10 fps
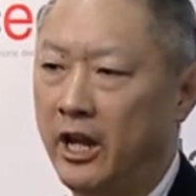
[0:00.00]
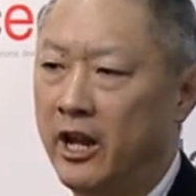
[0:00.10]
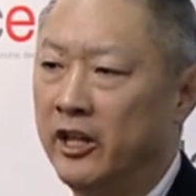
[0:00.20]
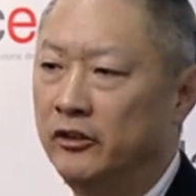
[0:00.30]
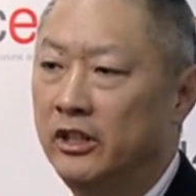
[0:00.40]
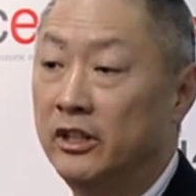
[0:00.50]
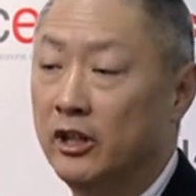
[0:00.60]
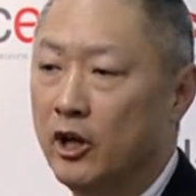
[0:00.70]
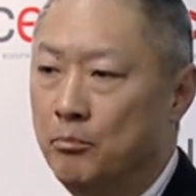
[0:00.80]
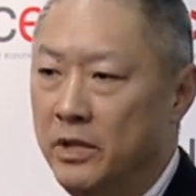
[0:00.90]
and
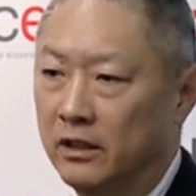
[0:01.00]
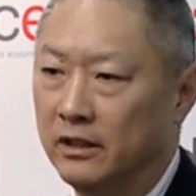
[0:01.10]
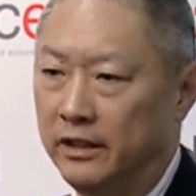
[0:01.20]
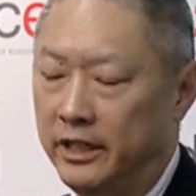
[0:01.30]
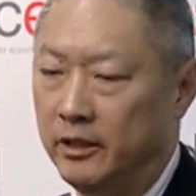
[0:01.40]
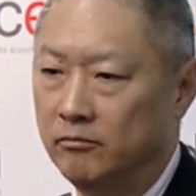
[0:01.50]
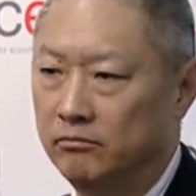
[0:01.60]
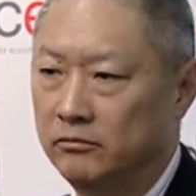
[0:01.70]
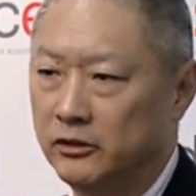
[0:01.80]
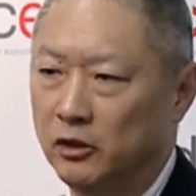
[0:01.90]
ability.
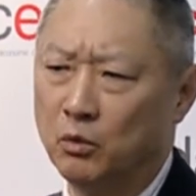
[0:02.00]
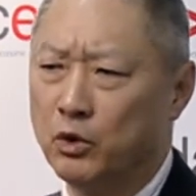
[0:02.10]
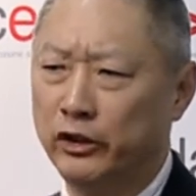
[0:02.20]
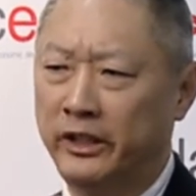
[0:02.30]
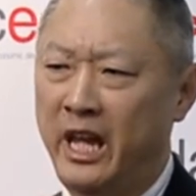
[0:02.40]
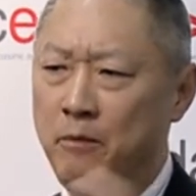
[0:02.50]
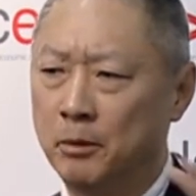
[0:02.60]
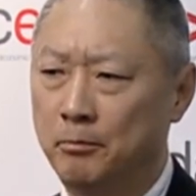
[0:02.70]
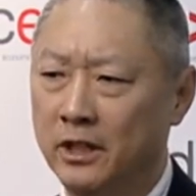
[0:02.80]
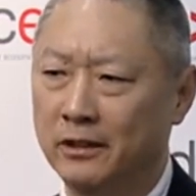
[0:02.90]
So the word
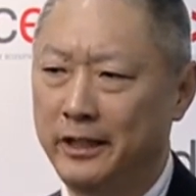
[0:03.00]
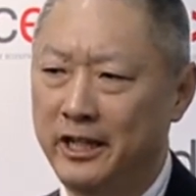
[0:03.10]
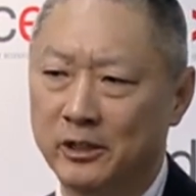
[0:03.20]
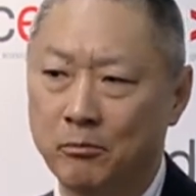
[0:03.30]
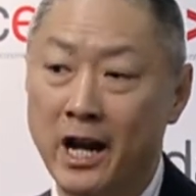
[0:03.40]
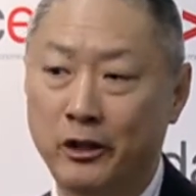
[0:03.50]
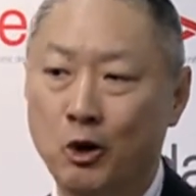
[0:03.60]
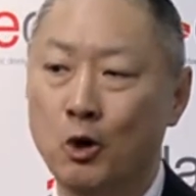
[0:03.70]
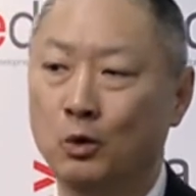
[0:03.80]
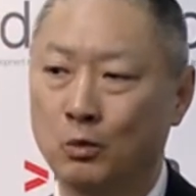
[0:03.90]
capability is my
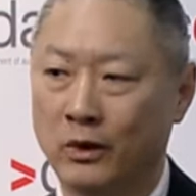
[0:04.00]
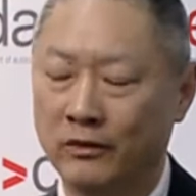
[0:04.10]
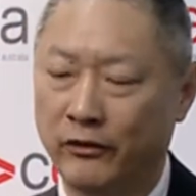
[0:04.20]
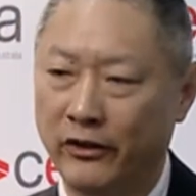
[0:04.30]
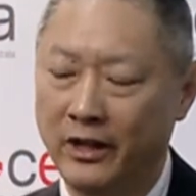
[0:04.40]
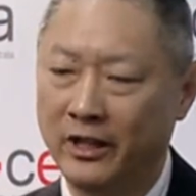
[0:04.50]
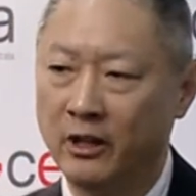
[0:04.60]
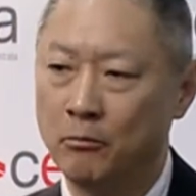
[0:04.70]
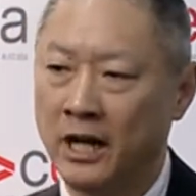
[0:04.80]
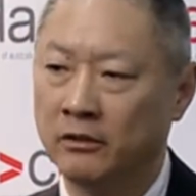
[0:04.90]
code word for
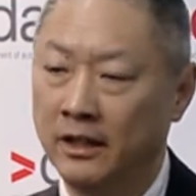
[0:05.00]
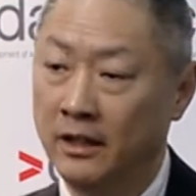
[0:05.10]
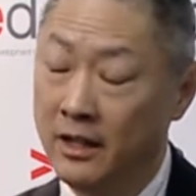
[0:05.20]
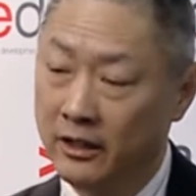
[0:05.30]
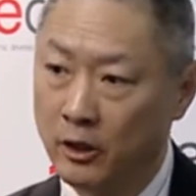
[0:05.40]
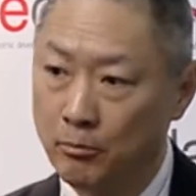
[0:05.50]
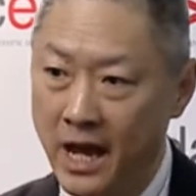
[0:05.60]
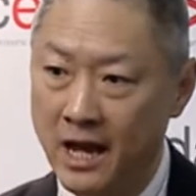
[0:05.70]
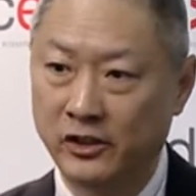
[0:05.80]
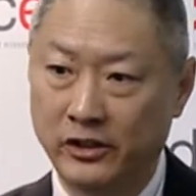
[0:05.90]
thinking about
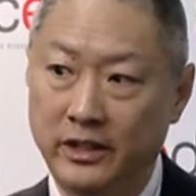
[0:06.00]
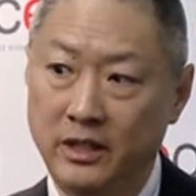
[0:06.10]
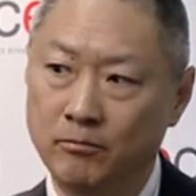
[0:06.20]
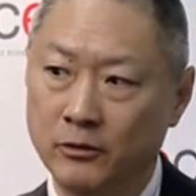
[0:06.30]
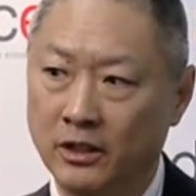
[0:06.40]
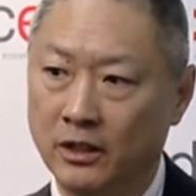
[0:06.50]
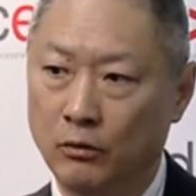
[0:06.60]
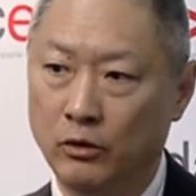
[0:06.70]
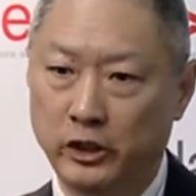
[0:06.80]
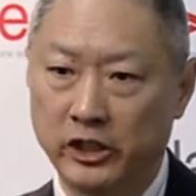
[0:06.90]
capacity,
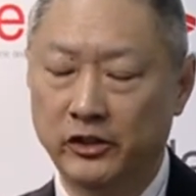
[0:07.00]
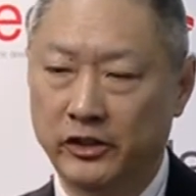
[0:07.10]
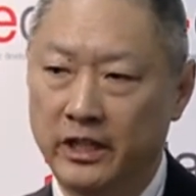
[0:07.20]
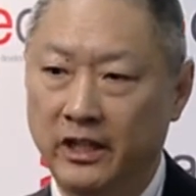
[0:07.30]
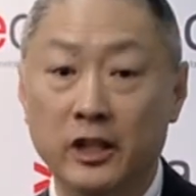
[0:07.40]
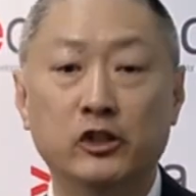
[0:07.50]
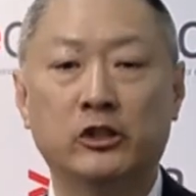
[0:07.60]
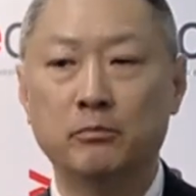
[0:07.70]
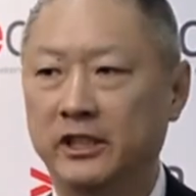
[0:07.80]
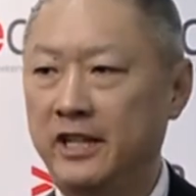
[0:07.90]
which is the
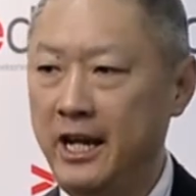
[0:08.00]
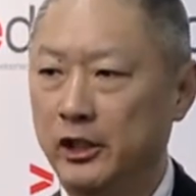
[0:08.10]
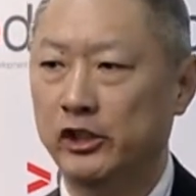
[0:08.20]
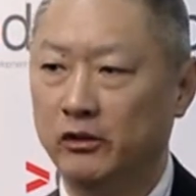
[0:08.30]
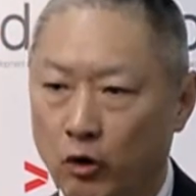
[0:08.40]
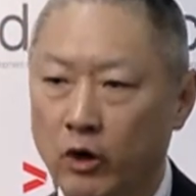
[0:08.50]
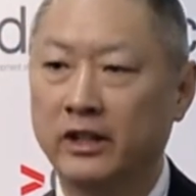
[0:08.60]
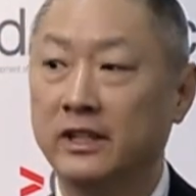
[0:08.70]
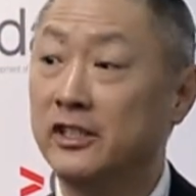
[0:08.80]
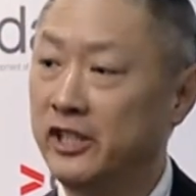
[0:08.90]
instrumentation,
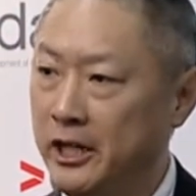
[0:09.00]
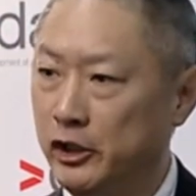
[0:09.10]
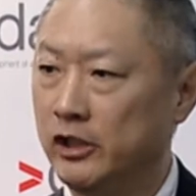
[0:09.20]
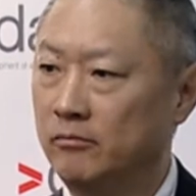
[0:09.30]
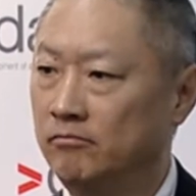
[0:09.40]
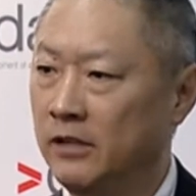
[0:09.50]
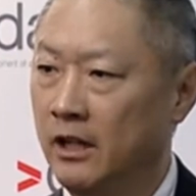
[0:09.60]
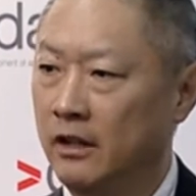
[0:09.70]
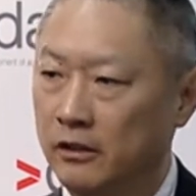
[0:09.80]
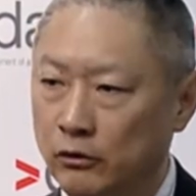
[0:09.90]
organization,
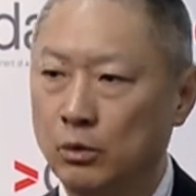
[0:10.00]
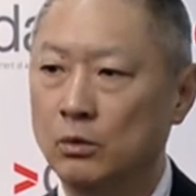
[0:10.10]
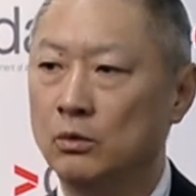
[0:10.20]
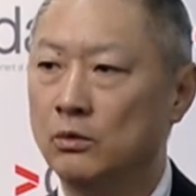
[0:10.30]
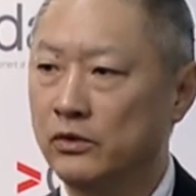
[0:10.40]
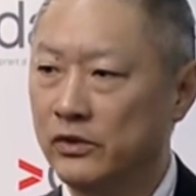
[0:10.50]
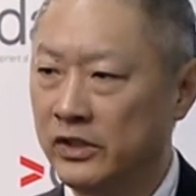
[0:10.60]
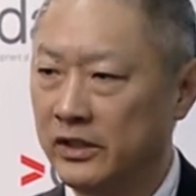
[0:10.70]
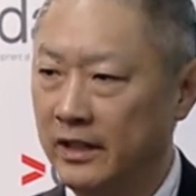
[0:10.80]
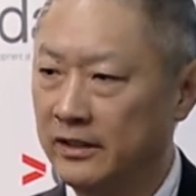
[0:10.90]
the
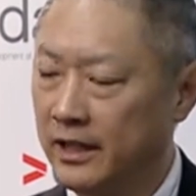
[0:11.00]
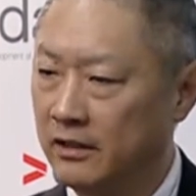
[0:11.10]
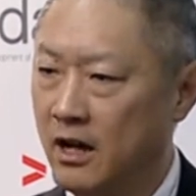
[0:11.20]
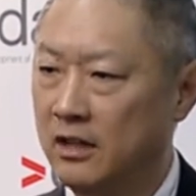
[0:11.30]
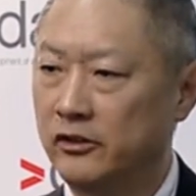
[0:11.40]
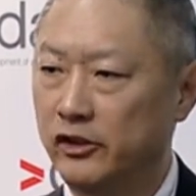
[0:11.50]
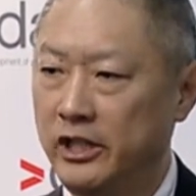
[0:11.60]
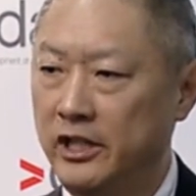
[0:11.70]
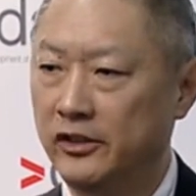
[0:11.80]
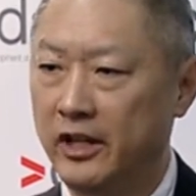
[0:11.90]
tools and
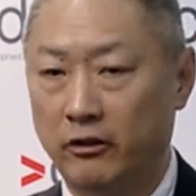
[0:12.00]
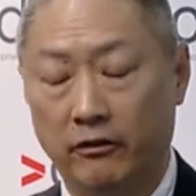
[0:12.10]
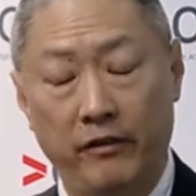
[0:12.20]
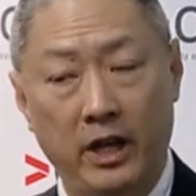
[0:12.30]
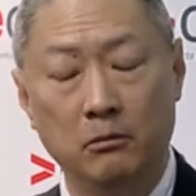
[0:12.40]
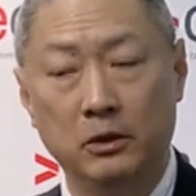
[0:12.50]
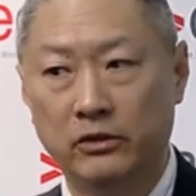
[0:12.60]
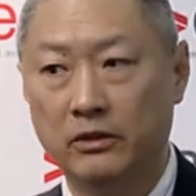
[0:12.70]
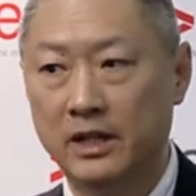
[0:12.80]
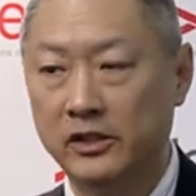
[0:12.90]
technologies that are
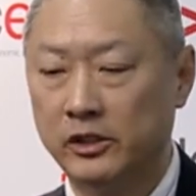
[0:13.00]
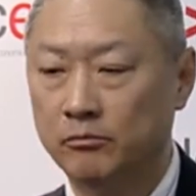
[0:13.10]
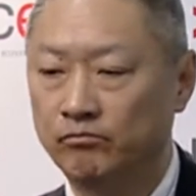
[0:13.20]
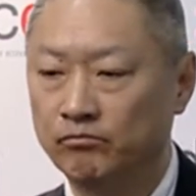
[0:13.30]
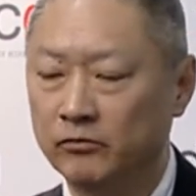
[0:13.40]
available to us.